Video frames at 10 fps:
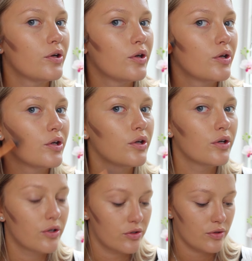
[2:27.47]

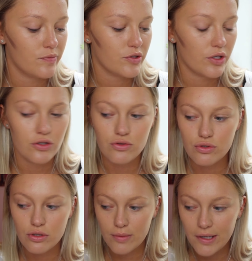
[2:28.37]
So I'm just gonna
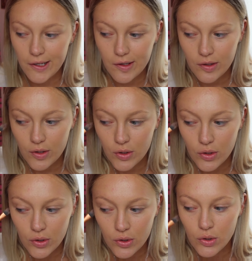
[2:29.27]
draw my
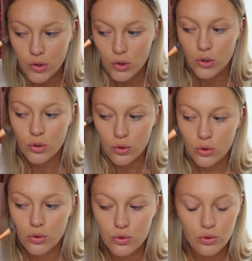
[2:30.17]

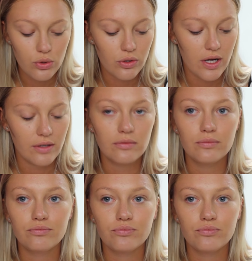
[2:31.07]
contour in.